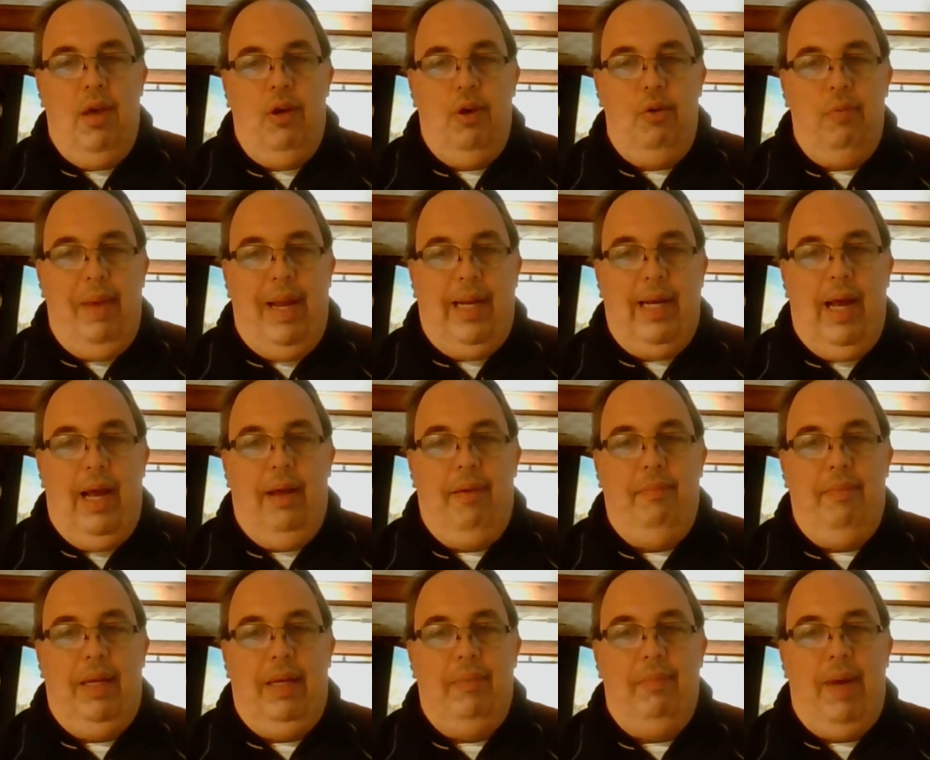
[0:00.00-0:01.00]
who may
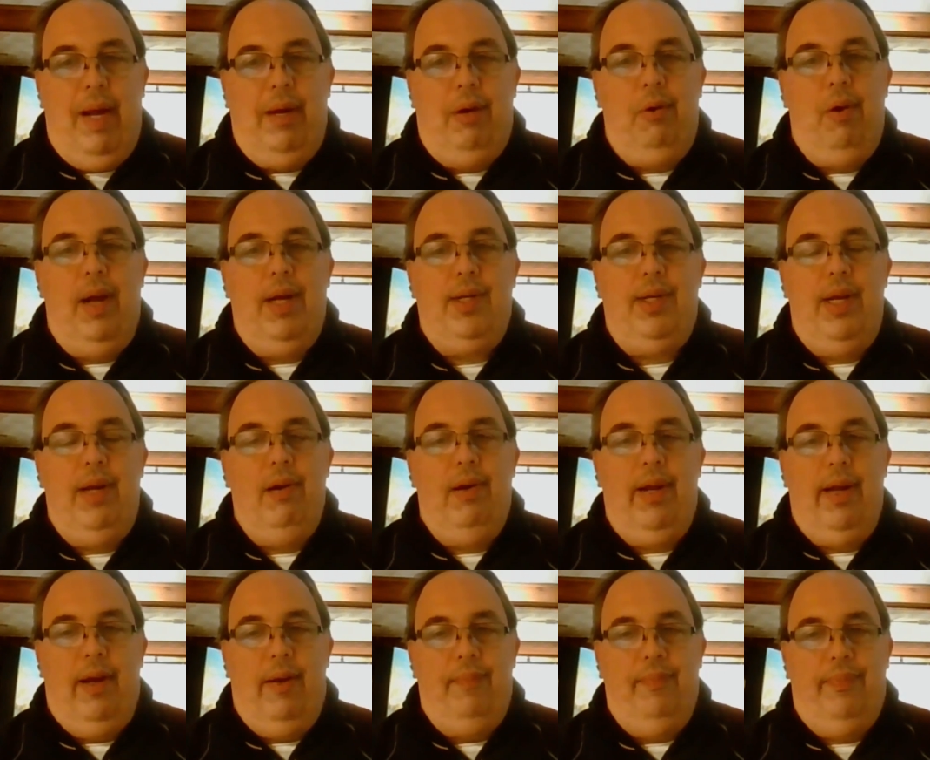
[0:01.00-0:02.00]
not meet my
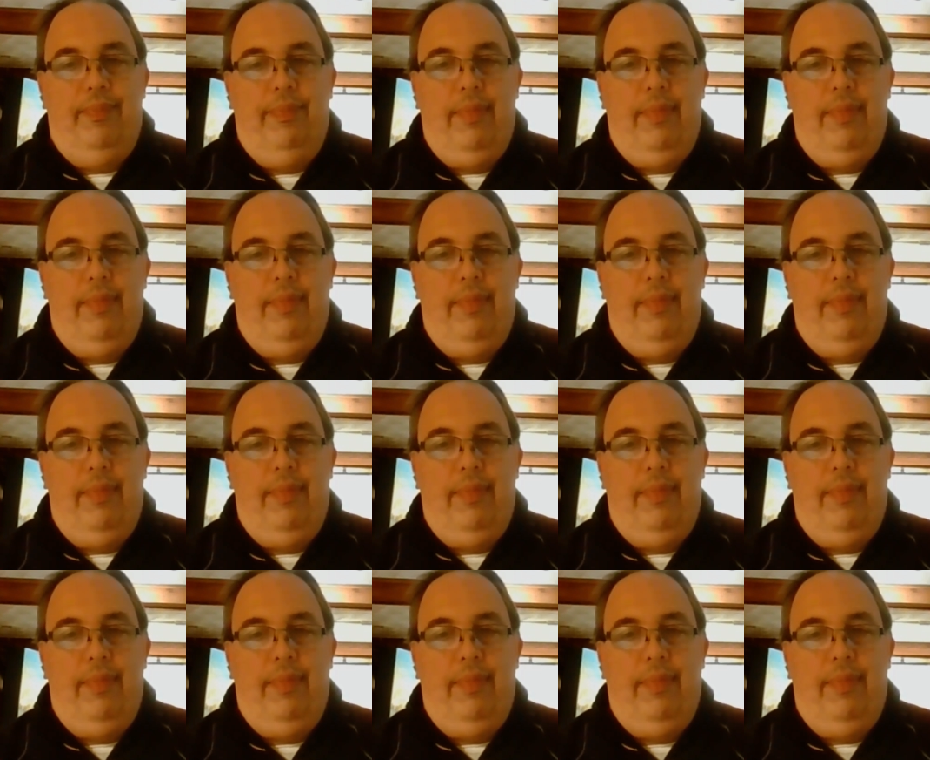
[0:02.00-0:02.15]
criteria?